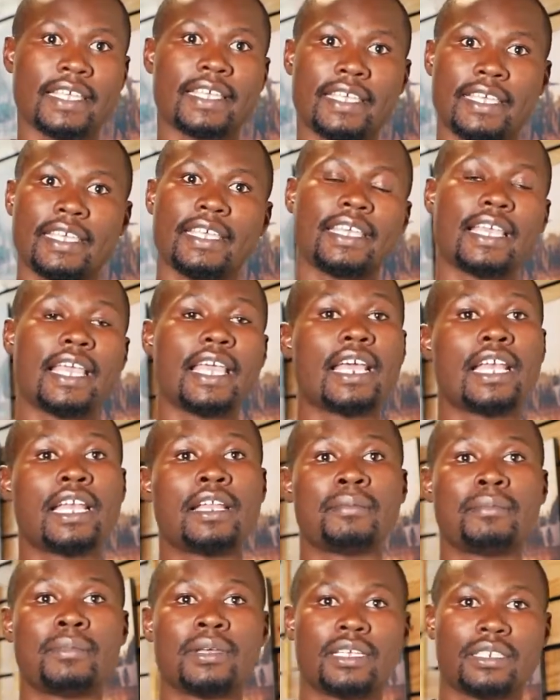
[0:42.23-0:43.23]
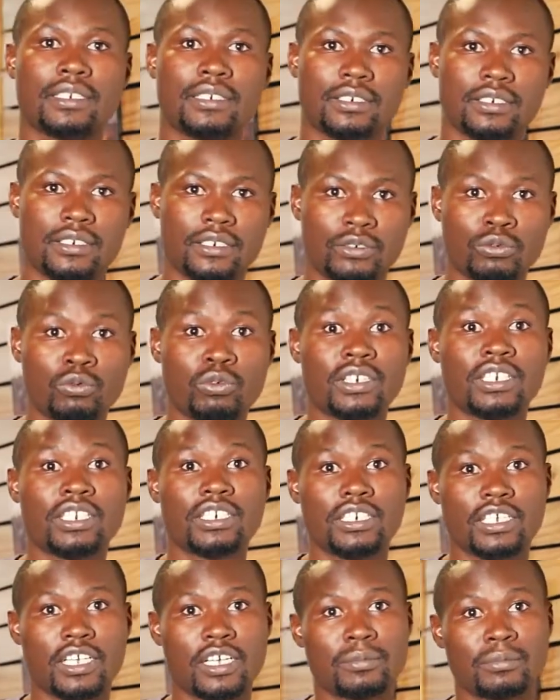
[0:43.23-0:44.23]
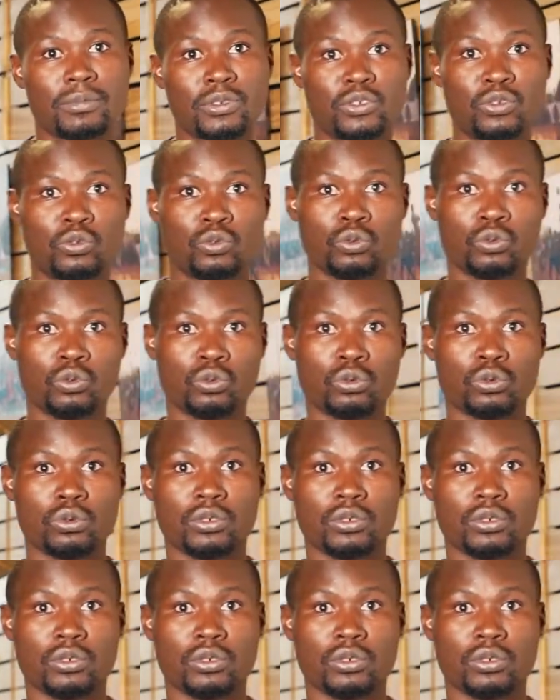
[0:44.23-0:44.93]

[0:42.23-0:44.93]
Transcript: key elements when it comes to